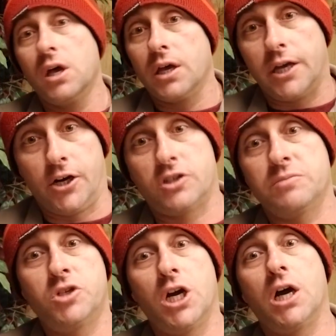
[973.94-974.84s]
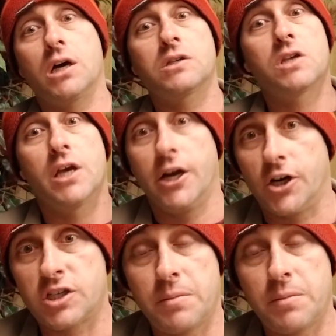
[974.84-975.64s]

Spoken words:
here's some jugs, here's some